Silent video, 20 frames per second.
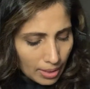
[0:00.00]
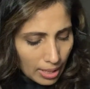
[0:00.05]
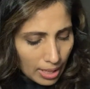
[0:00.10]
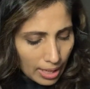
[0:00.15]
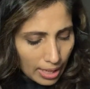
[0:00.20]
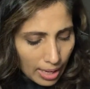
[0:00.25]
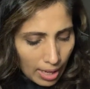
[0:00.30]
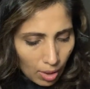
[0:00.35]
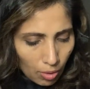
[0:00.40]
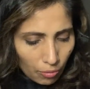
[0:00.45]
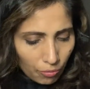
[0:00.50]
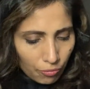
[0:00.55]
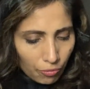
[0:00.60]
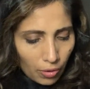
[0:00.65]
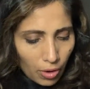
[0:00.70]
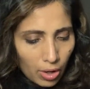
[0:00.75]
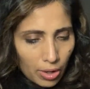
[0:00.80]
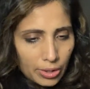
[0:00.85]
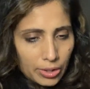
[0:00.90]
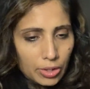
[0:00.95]
how
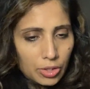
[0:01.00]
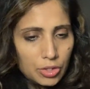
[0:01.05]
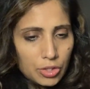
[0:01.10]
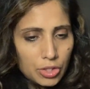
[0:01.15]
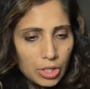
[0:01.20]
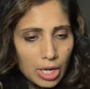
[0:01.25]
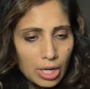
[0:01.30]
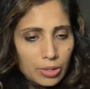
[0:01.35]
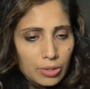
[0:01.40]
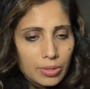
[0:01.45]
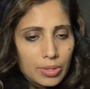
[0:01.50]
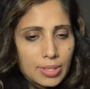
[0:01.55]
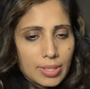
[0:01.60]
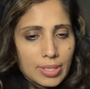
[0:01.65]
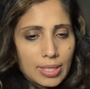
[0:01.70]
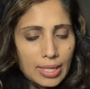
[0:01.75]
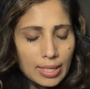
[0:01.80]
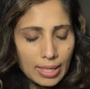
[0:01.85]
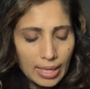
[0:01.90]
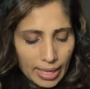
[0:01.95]
far your chakras
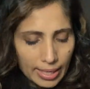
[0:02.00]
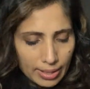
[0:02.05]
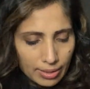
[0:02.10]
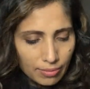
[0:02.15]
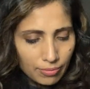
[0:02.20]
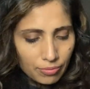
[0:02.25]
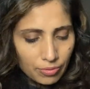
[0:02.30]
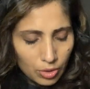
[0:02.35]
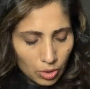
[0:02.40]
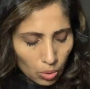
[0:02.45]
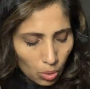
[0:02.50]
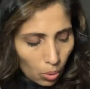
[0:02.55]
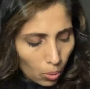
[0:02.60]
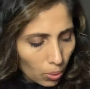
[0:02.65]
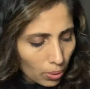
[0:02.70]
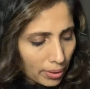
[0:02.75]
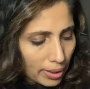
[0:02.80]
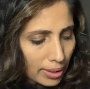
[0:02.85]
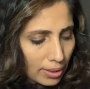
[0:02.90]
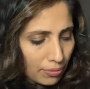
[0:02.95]
can kind of, your
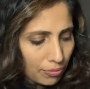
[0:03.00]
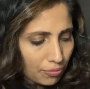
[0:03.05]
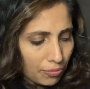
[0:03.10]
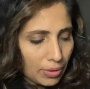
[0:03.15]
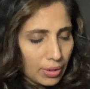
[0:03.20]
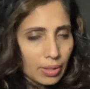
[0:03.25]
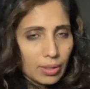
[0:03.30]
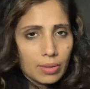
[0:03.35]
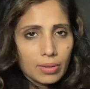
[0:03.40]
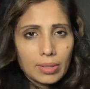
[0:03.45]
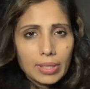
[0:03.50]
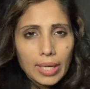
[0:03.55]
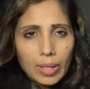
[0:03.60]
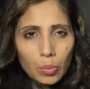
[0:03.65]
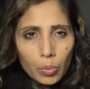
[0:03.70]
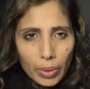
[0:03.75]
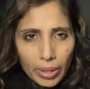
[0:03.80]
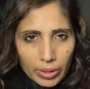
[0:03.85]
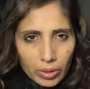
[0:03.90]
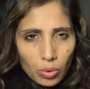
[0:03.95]
auric field, like
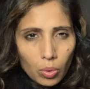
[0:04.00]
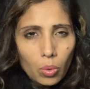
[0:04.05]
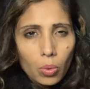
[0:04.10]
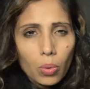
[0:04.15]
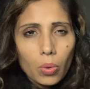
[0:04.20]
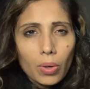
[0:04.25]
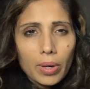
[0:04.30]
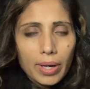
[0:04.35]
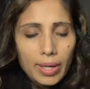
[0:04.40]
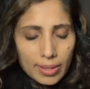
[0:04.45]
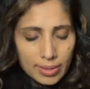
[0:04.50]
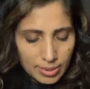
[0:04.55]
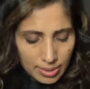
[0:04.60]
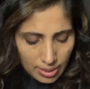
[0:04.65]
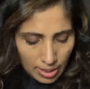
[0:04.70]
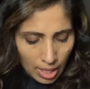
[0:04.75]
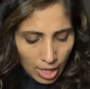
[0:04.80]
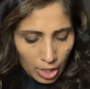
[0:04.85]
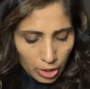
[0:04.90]
where your auras,